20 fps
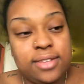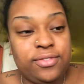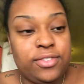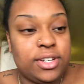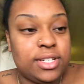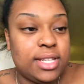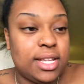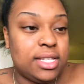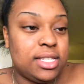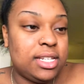for
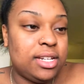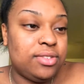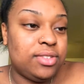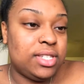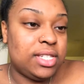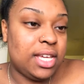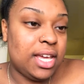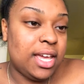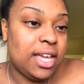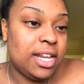sensitive
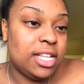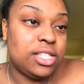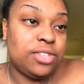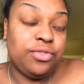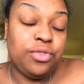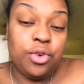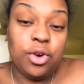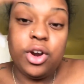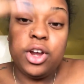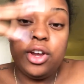skin. It's
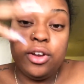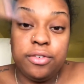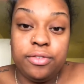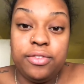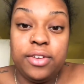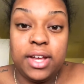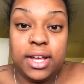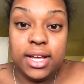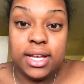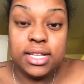for your
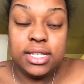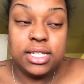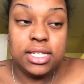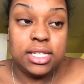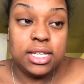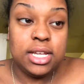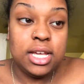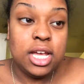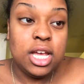face.